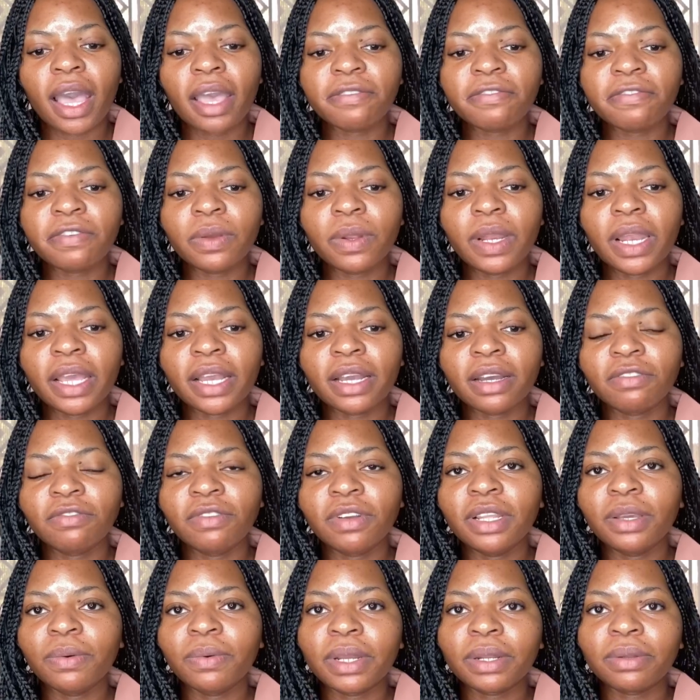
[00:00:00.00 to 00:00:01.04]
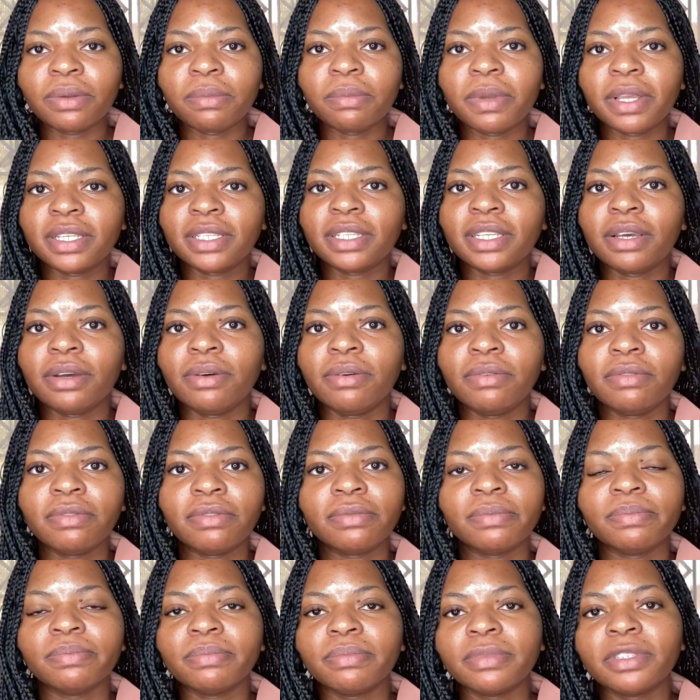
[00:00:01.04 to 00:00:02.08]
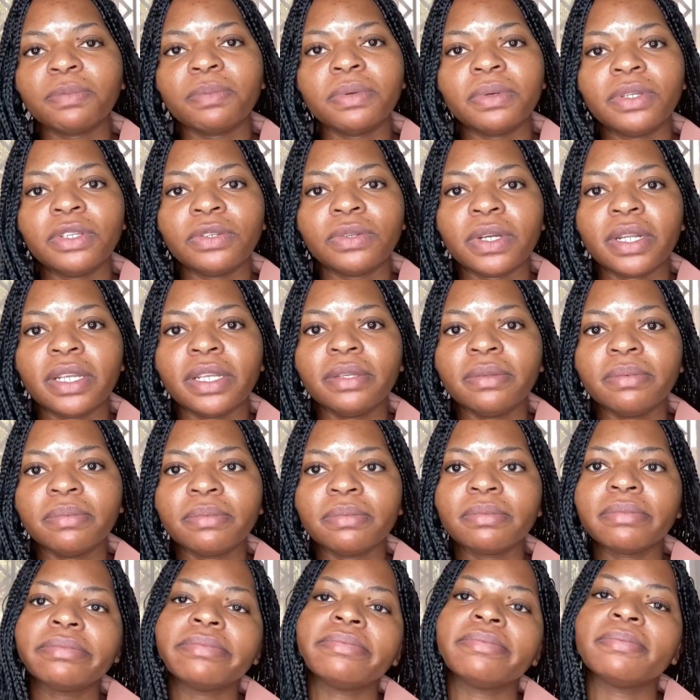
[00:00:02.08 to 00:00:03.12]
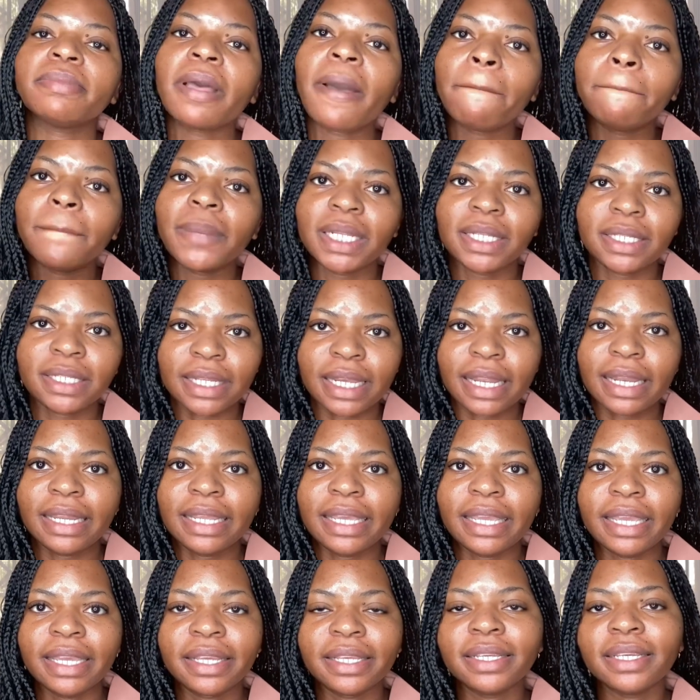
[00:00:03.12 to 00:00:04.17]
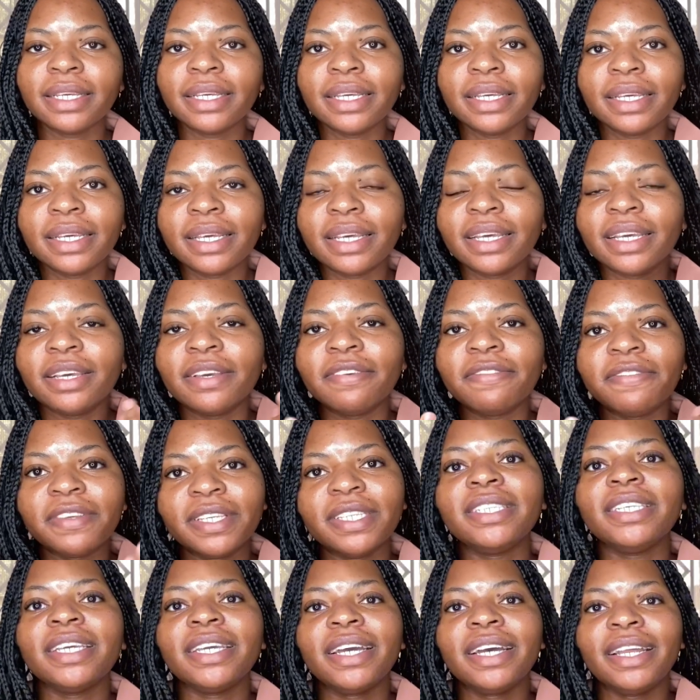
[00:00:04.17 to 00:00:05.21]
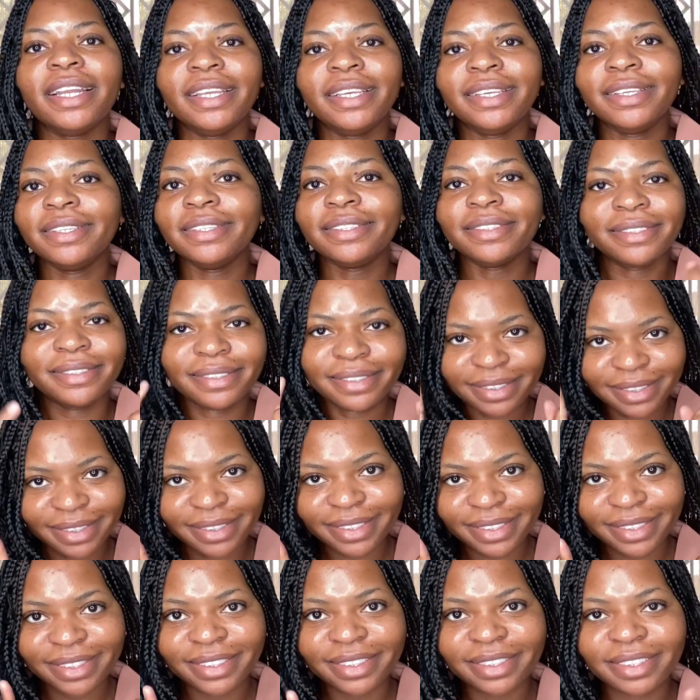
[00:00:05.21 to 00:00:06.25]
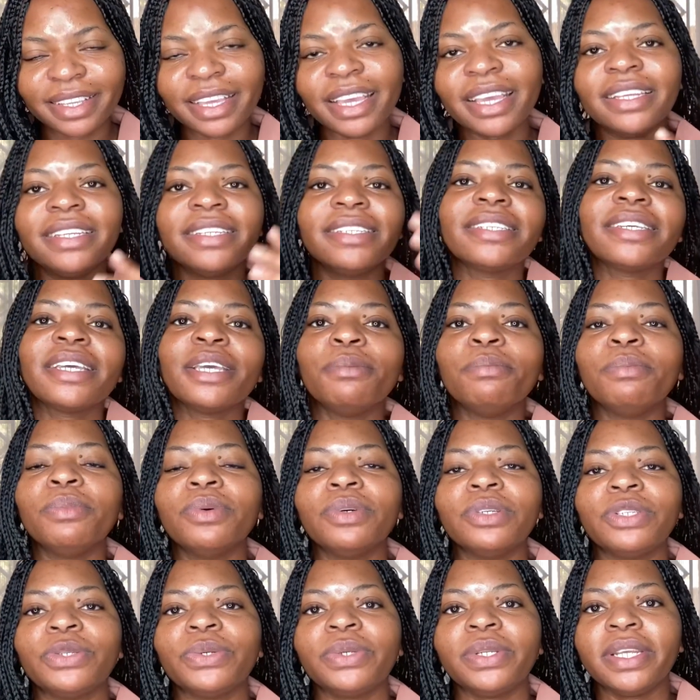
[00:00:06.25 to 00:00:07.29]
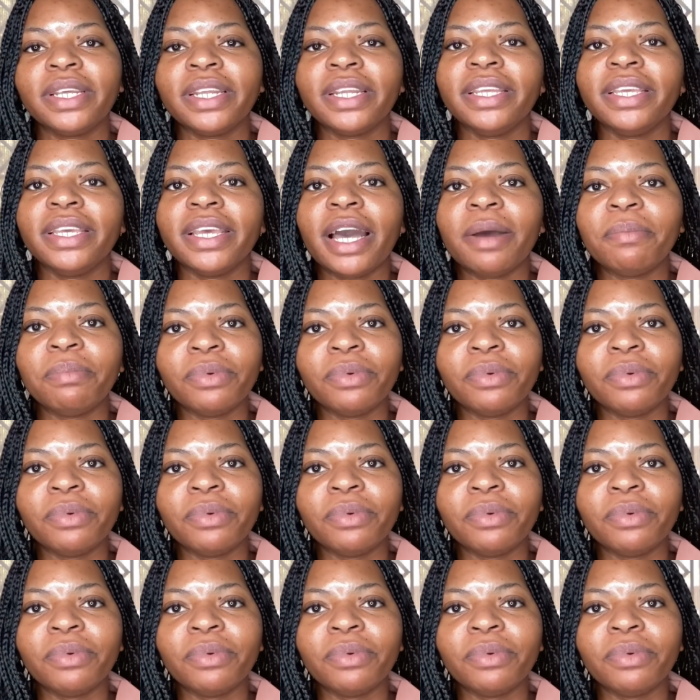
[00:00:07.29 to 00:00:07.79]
I feel like I really worked on myself spiritually, mentally, physically, and emotionally.